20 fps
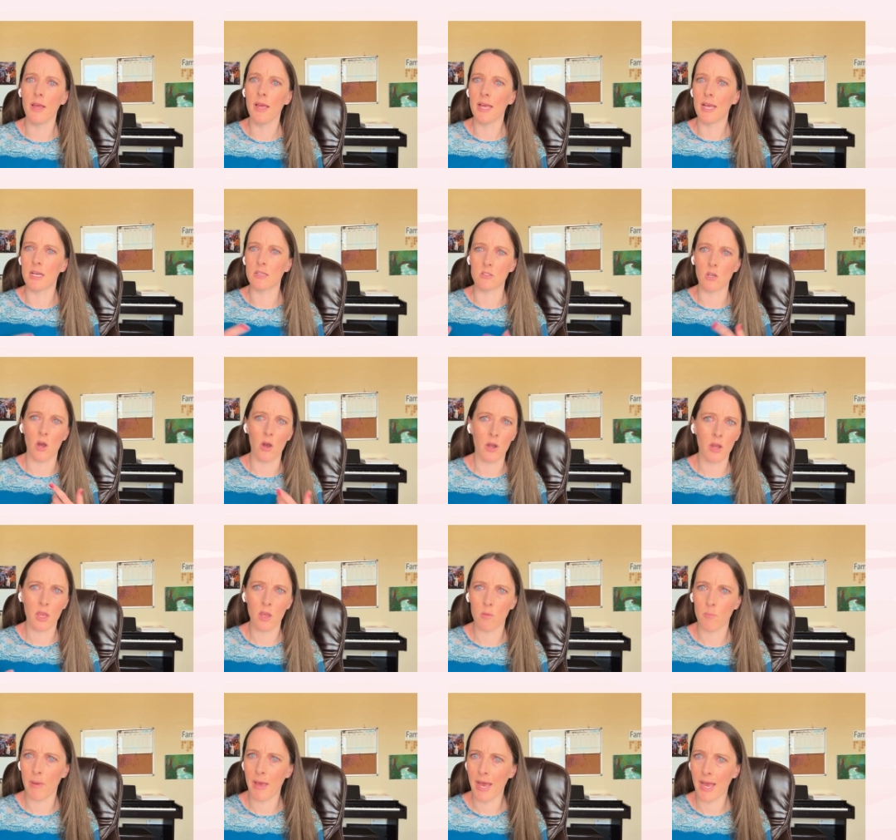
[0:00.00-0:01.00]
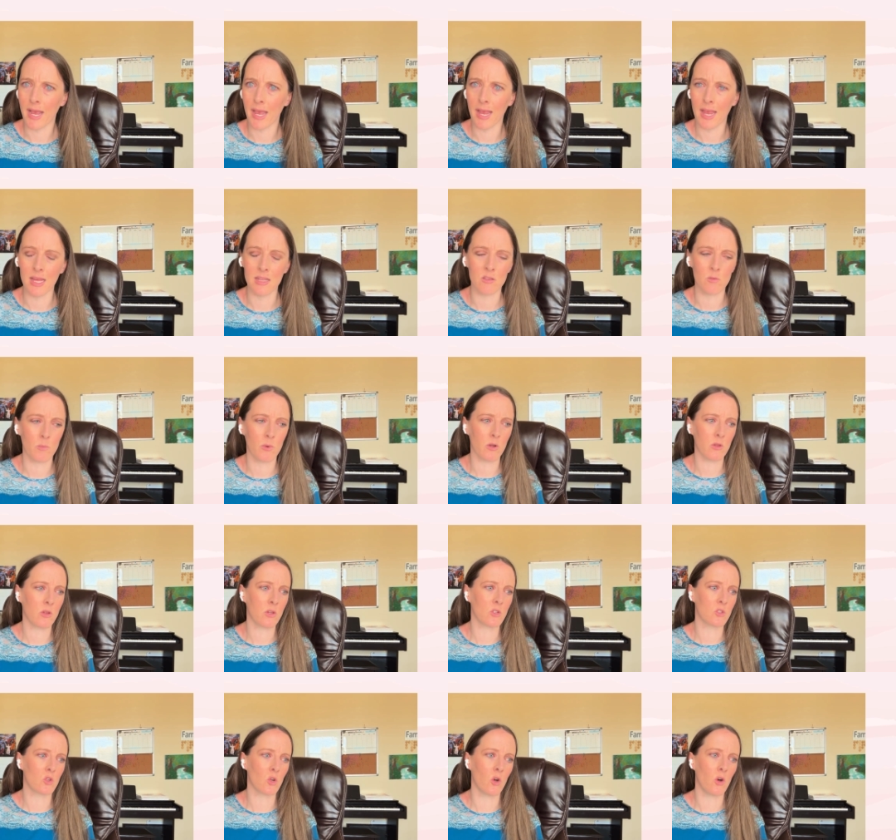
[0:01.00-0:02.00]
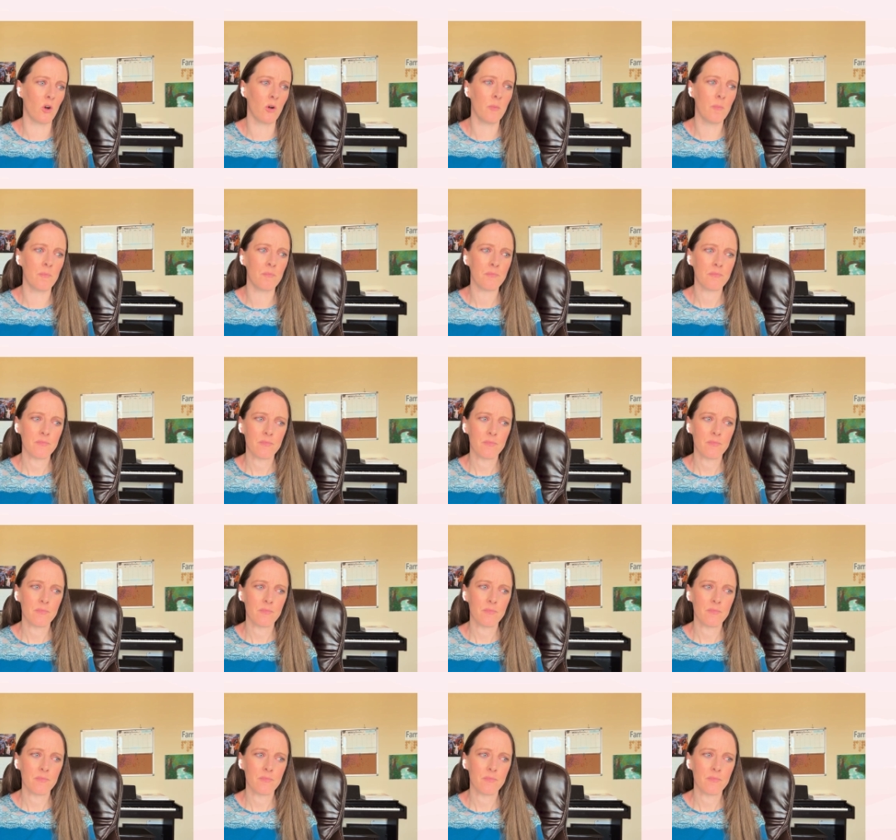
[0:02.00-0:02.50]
has argued back against birth control.